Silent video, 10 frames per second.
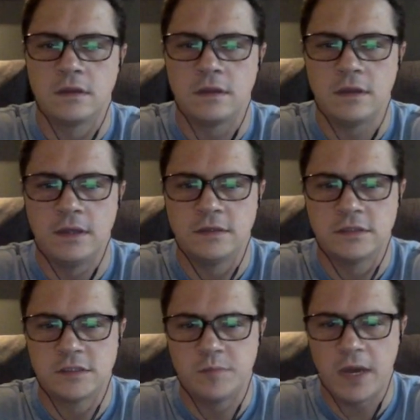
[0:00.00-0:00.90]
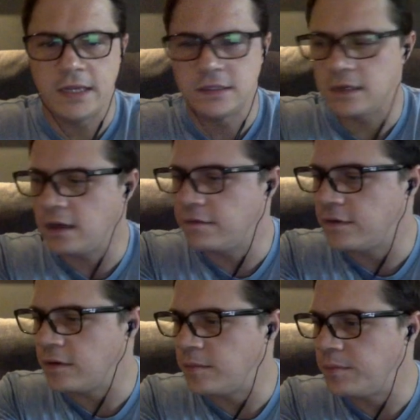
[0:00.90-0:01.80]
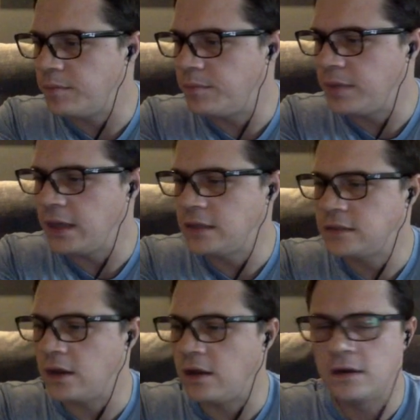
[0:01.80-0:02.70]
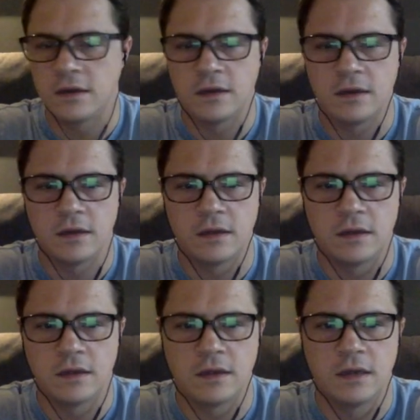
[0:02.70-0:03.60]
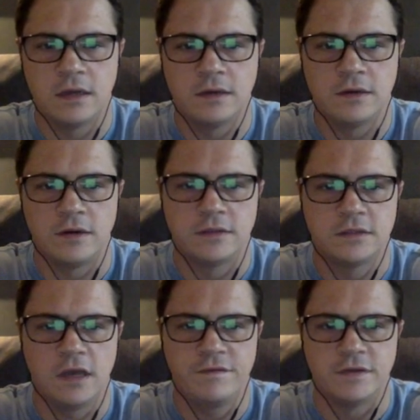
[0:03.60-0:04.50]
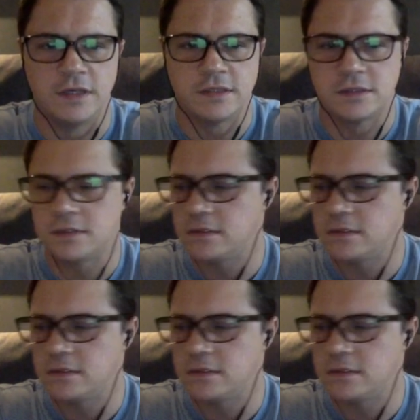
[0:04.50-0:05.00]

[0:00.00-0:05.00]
in spite of her big talk and her toughness,